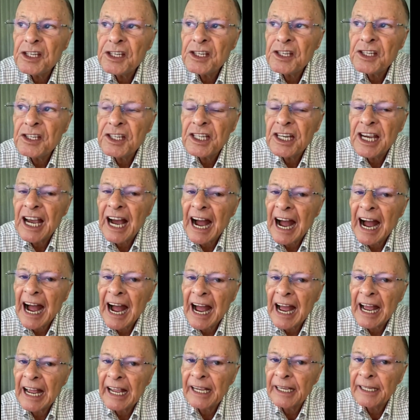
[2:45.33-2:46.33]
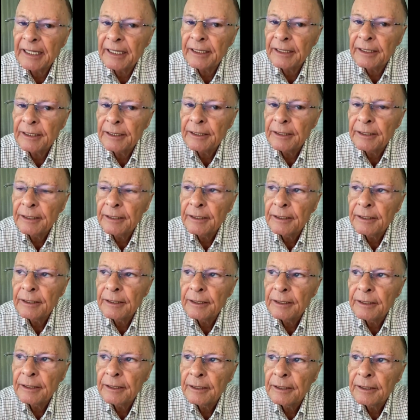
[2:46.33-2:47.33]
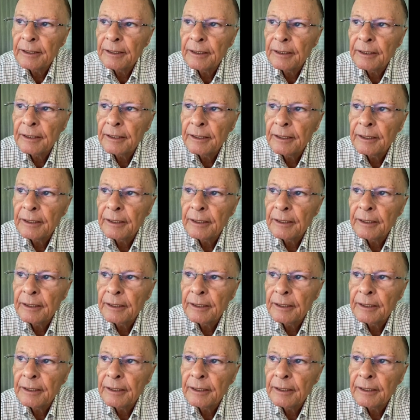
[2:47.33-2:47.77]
and watchful.